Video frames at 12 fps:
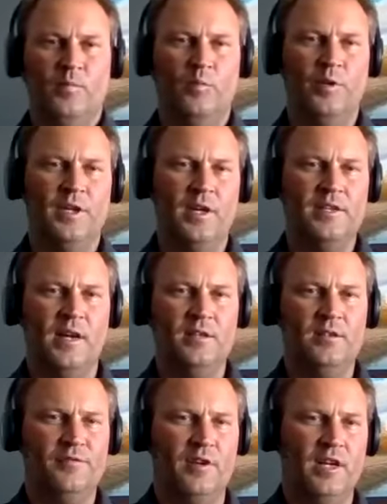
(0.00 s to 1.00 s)
we
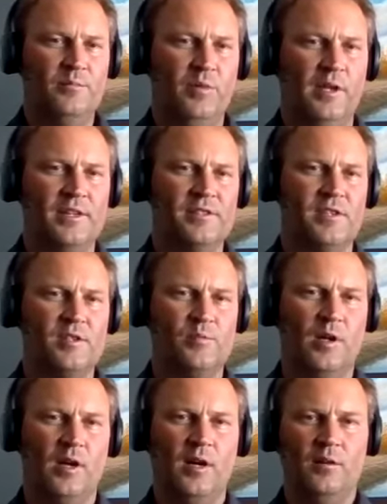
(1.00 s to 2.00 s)
identified places
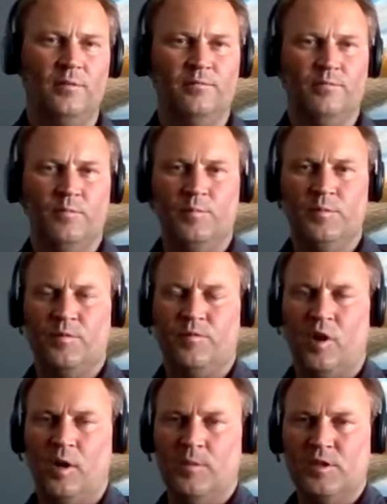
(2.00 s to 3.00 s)
where
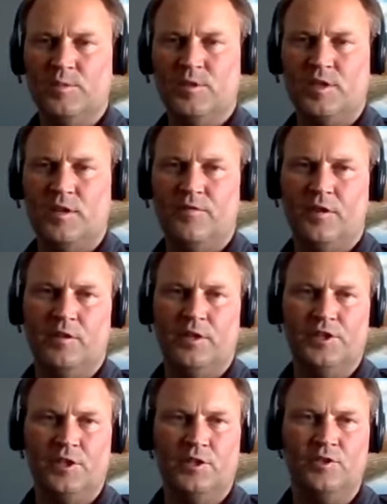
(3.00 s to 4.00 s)
farmers specifically
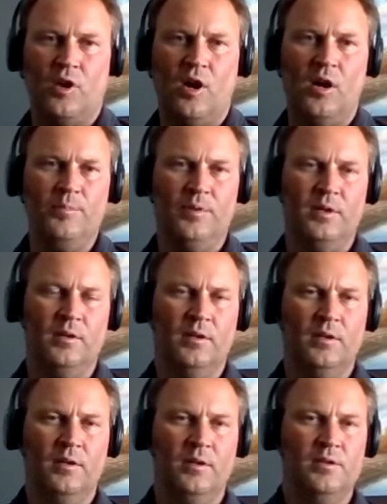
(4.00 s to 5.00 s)
should drop a
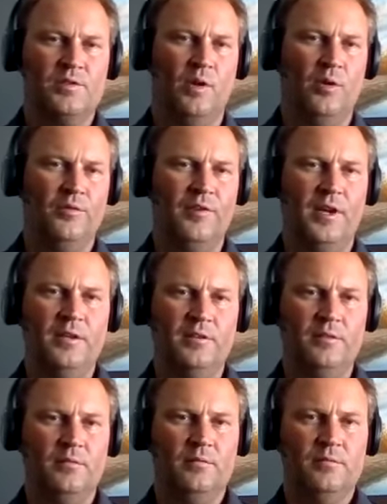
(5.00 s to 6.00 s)

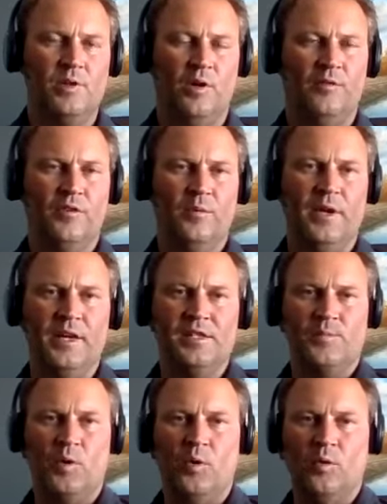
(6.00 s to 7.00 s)

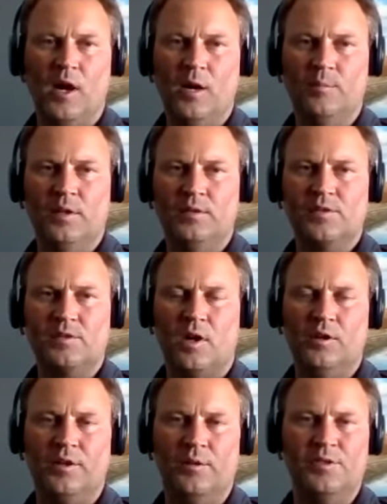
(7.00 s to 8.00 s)
sulfur-based program and
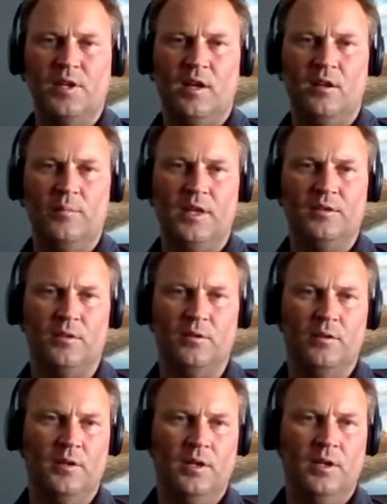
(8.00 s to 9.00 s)
start using elemental.
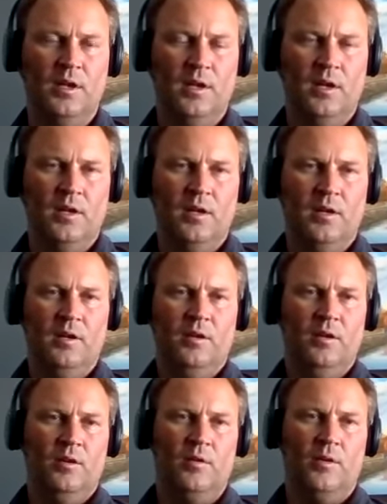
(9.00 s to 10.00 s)

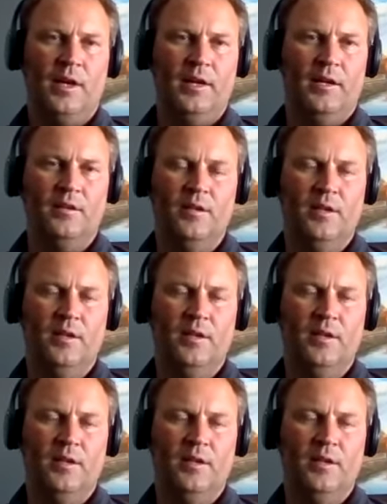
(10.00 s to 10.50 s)
Okay, and